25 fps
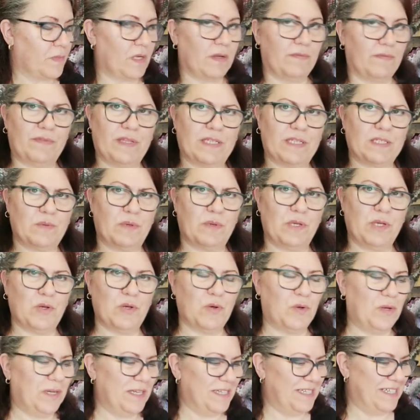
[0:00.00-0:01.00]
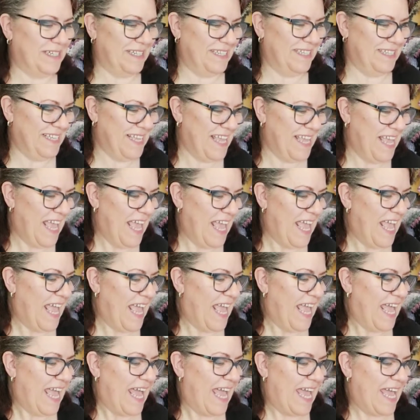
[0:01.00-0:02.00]
if that's what you call it.
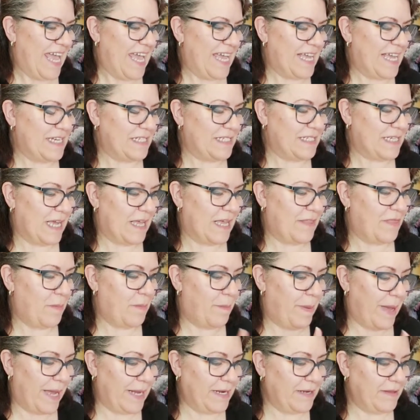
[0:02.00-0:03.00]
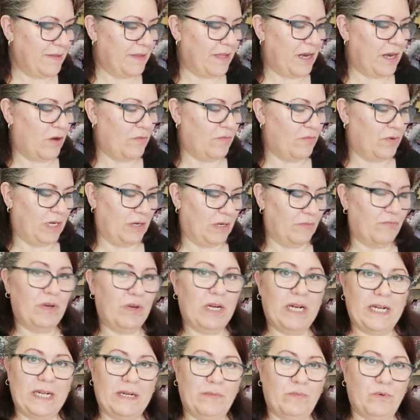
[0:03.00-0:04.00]
And the pattern that I
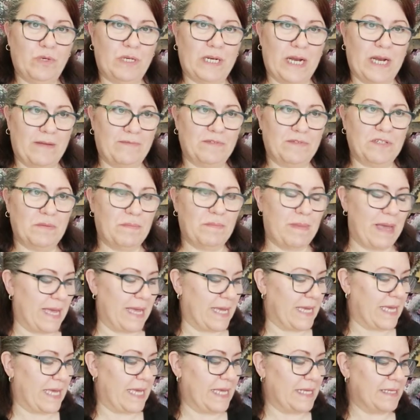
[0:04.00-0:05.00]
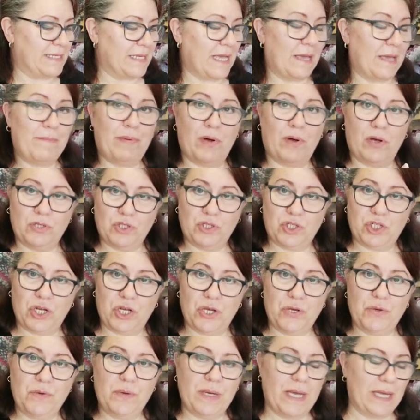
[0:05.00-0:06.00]
really would love to make is a
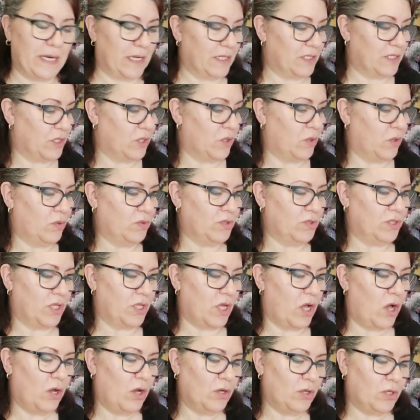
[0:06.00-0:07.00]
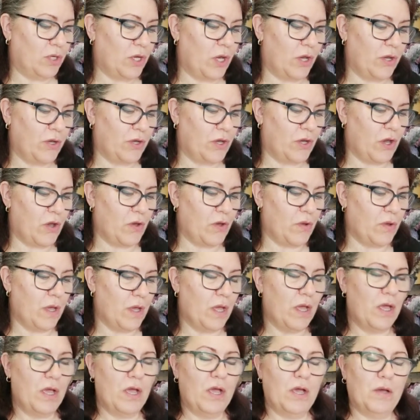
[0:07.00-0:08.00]
poncho, and it's called the Hot Cocoa
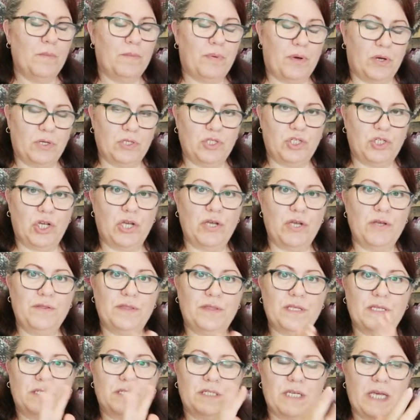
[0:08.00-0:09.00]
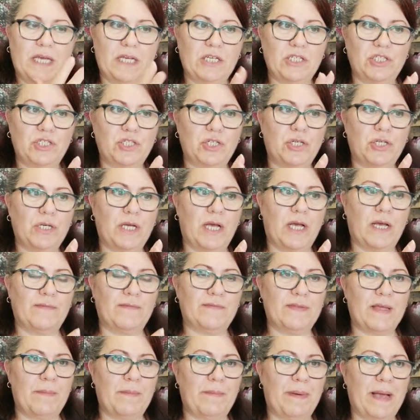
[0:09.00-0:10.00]
Poncho. The texture
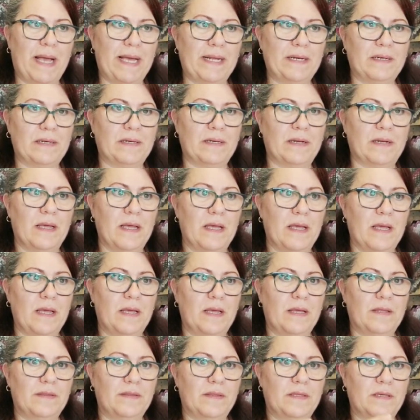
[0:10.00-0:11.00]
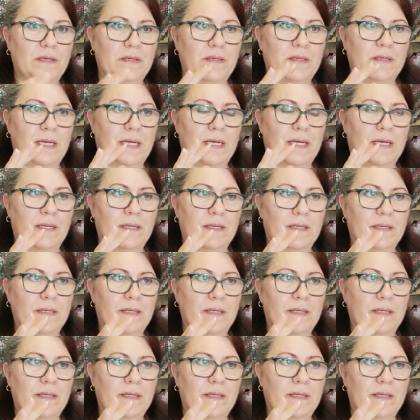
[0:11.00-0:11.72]
of that pattern, the